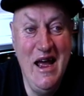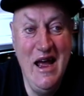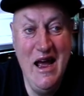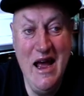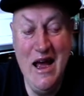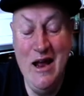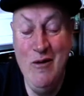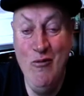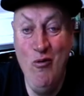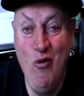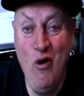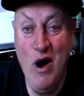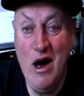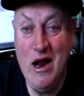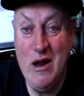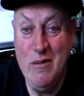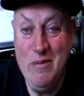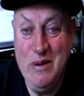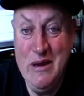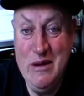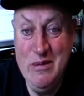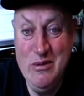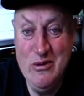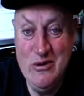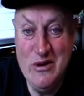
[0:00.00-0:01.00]
And why do
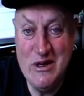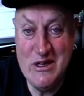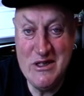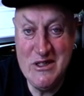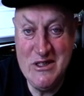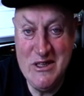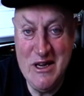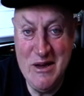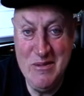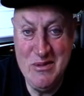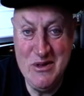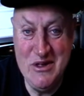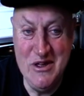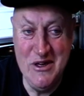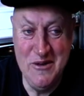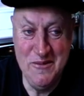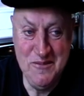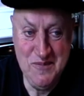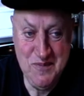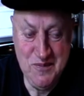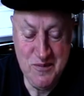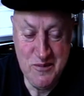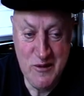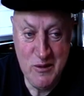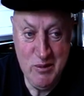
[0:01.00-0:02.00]
people accept it?